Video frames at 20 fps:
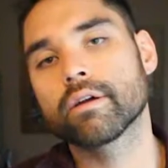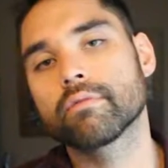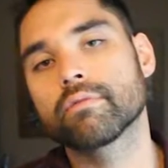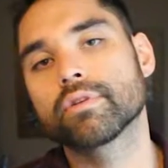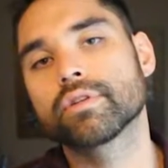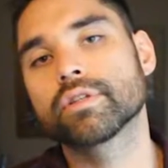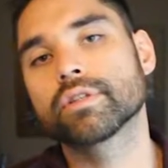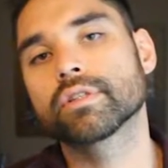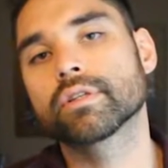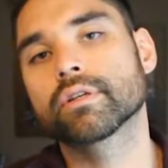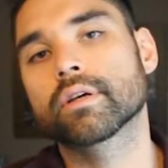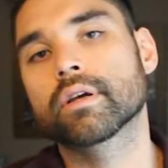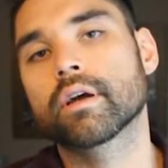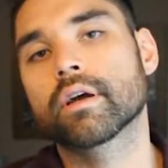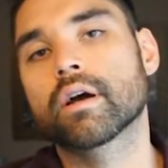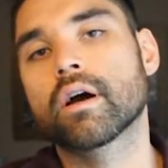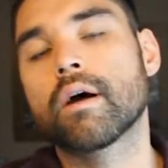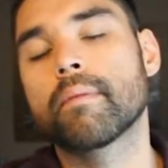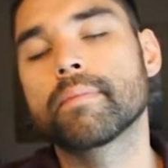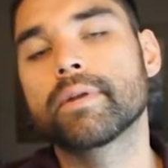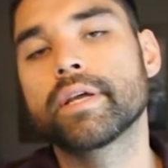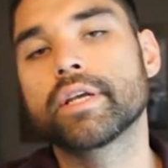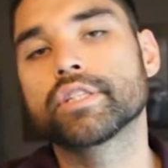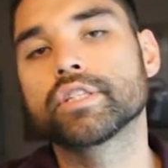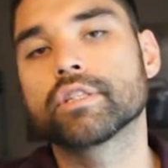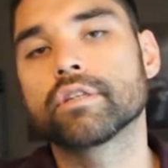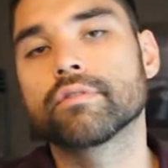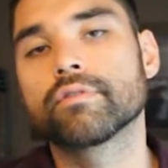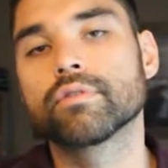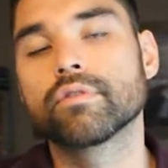which is a
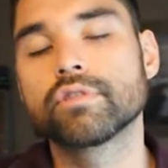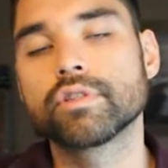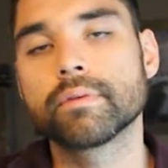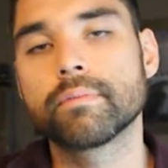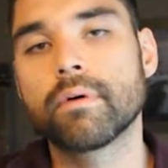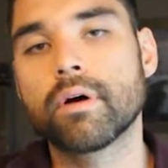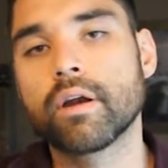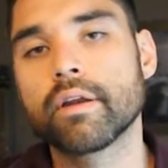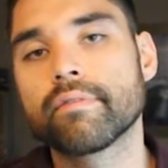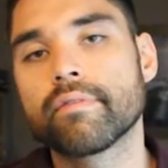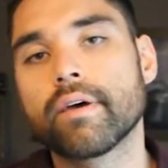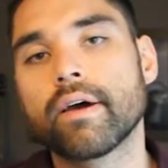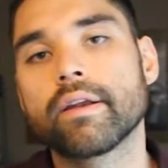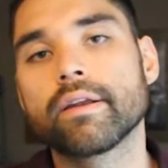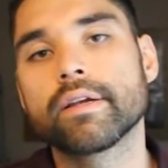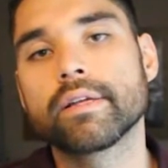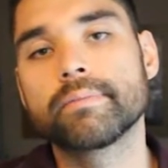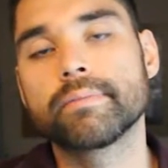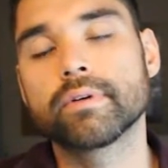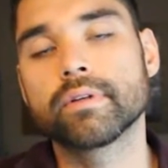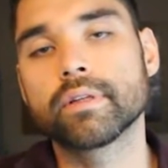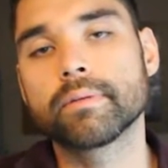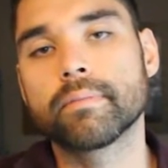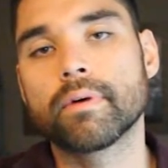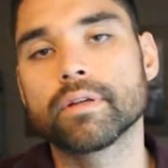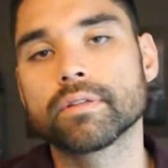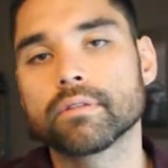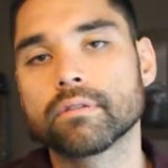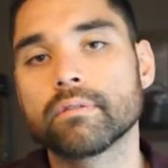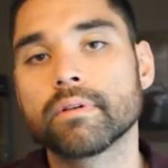combination of losing body fat and building
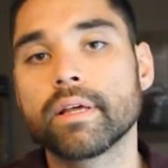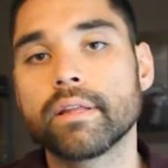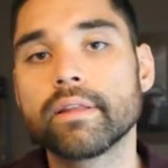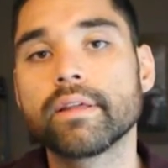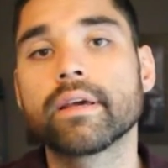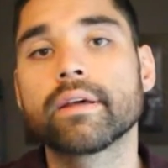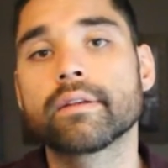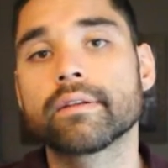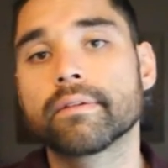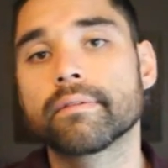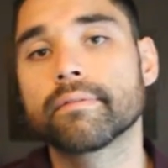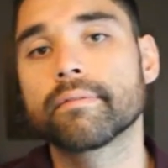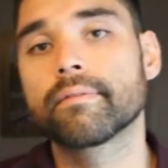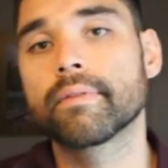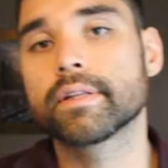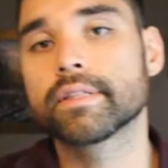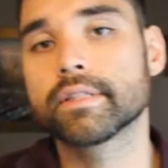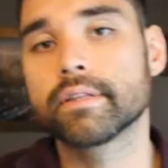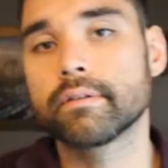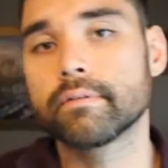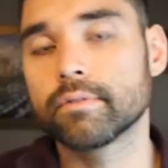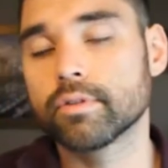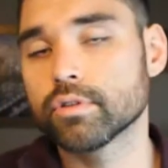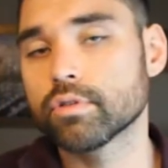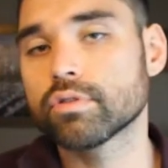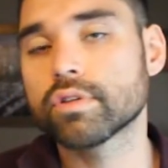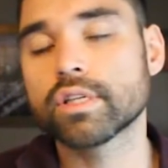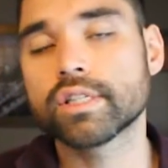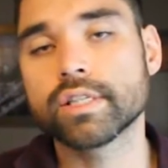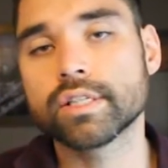muscle. In the end, that's it. There's
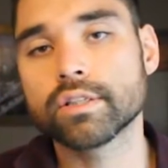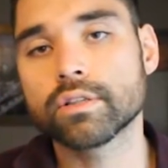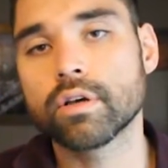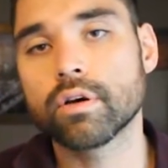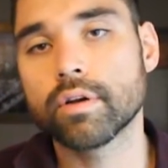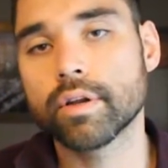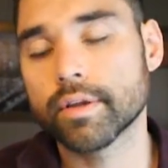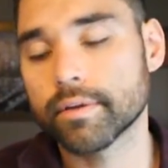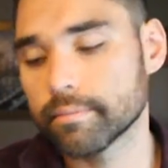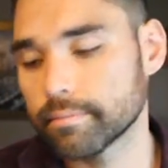no such thing as toning.